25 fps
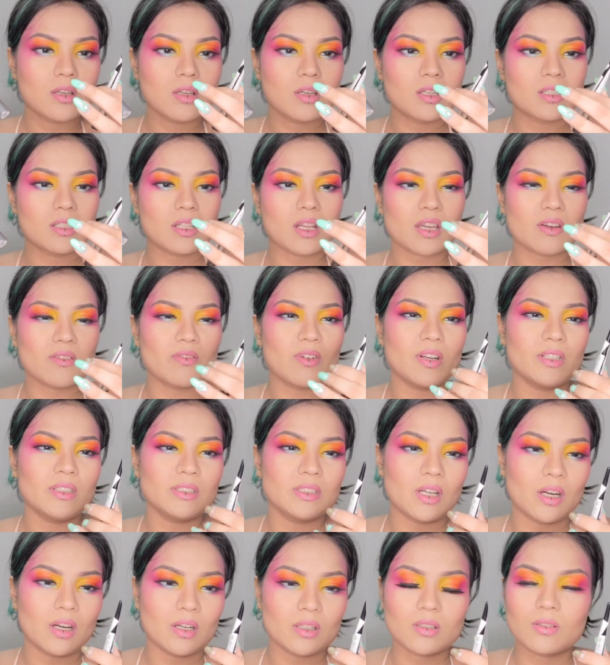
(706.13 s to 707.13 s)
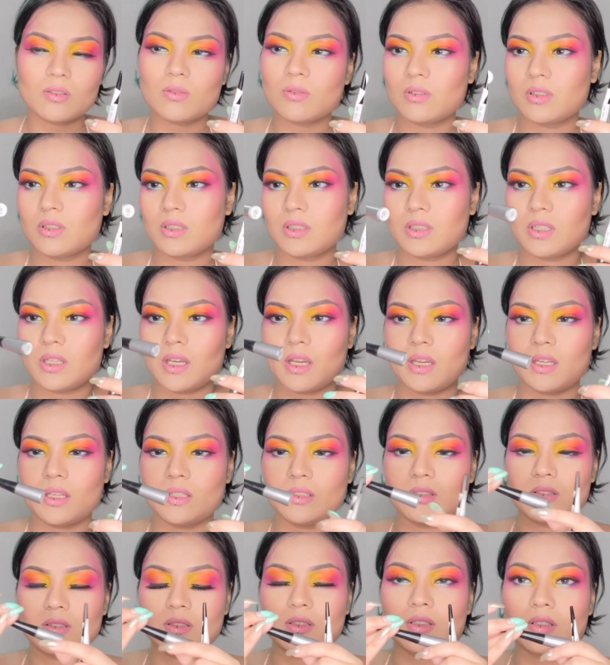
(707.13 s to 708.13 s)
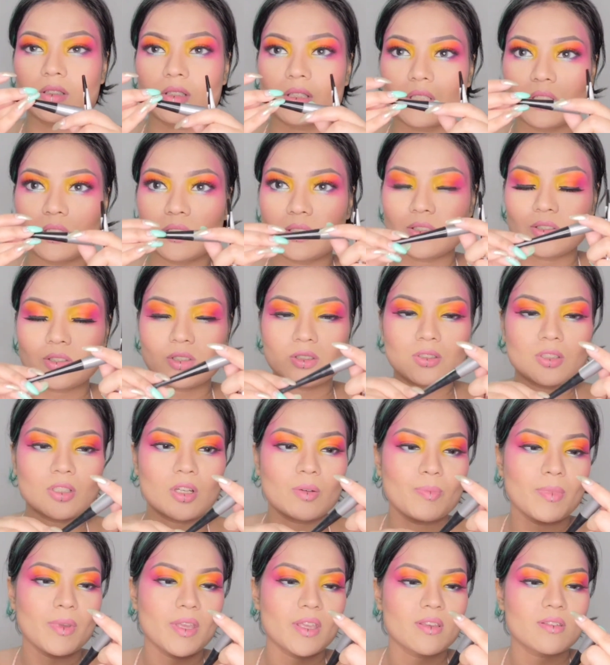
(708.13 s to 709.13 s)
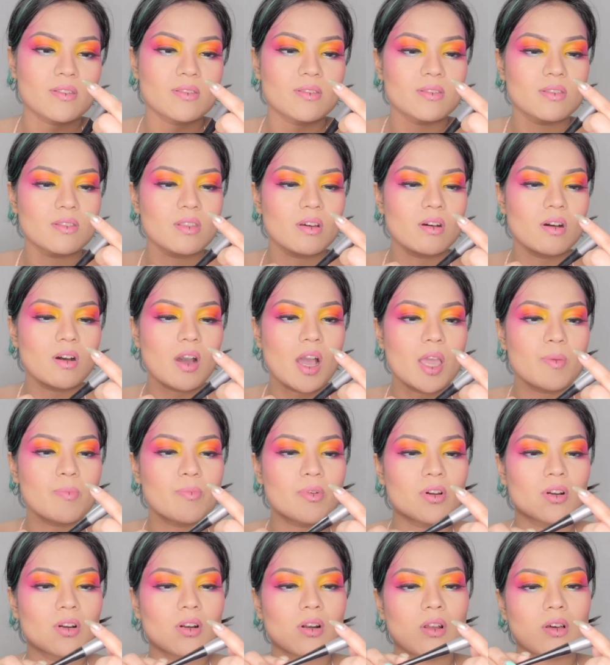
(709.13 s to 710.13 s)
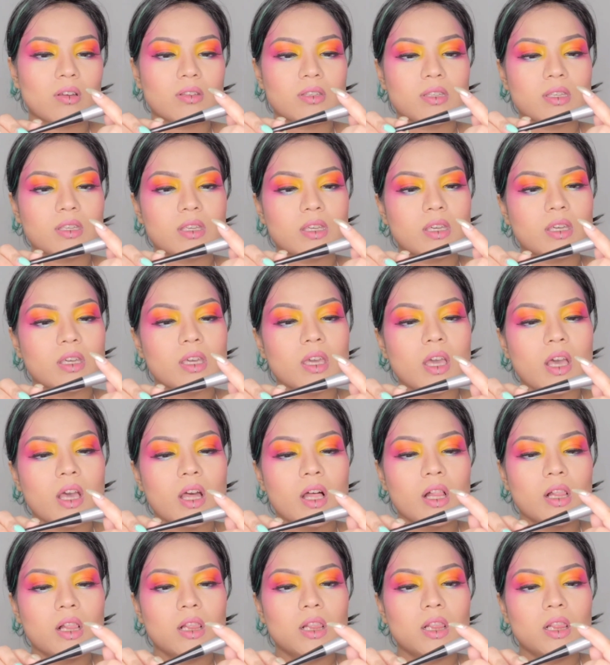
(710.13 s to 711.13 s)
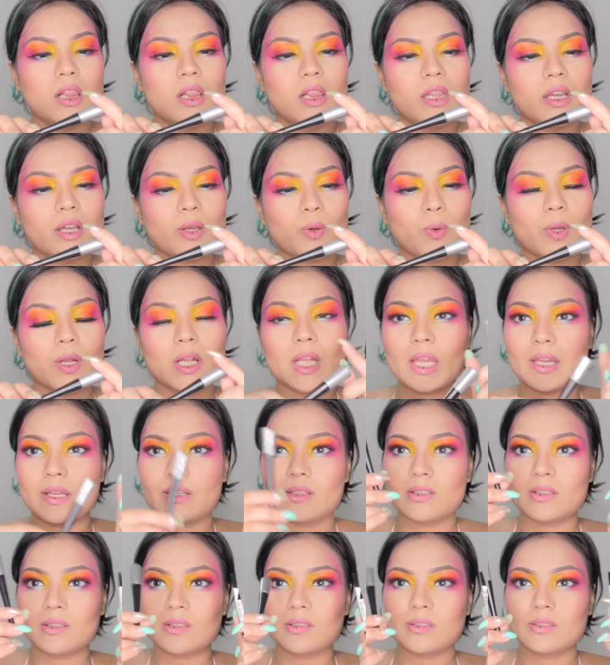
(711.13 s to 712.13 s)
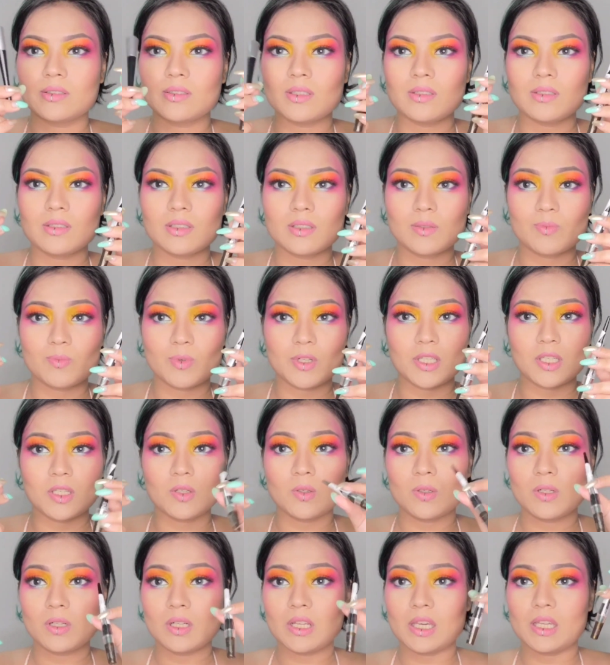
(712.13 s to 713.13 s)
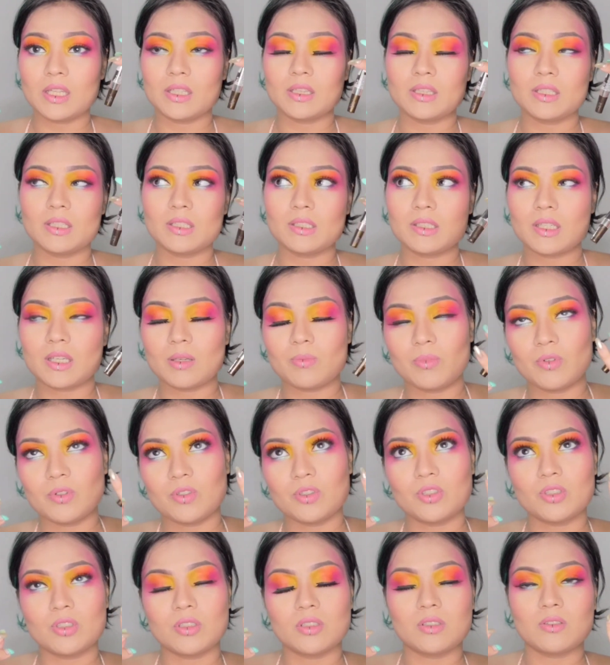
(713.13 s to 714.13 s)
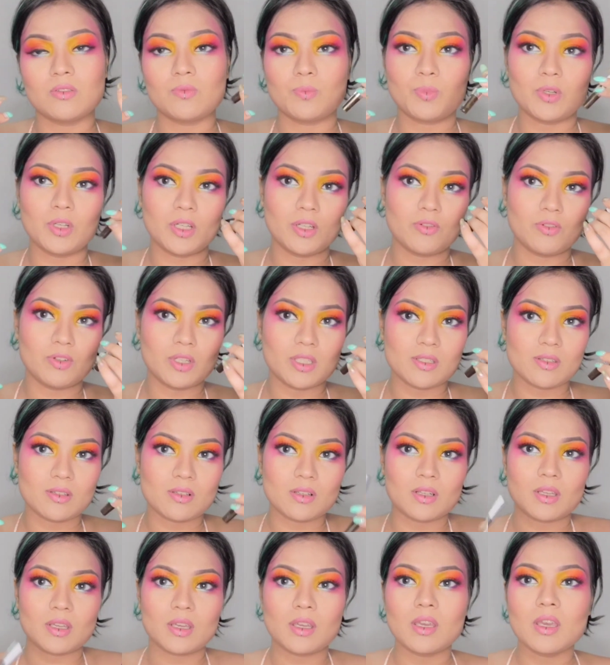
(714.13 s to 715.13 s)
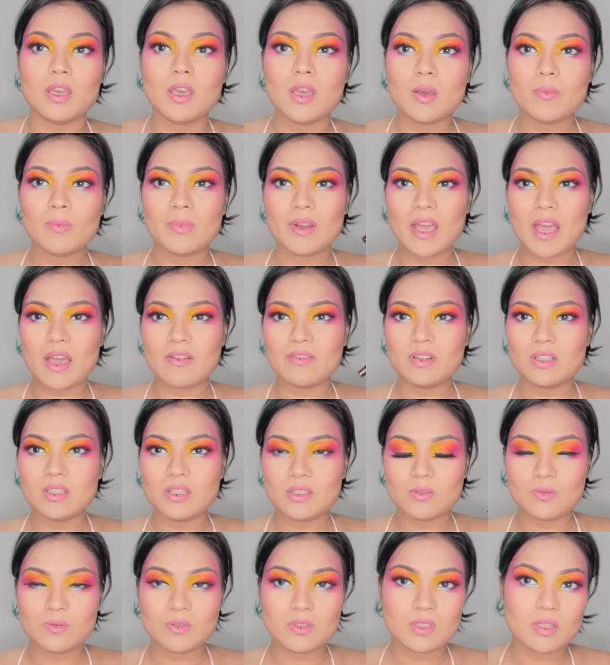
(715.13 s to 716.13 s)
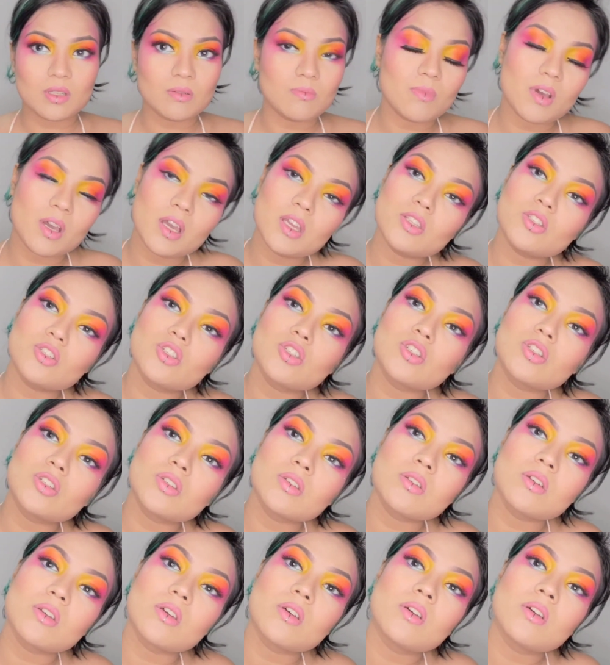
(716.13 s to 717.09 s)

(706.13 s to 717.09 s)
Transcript: It's like a very dark golden, and the glitter on top is the Hyper Glossy liquid liner. This is pretty old, and this I purchased pretty recently, but I haven't used it much.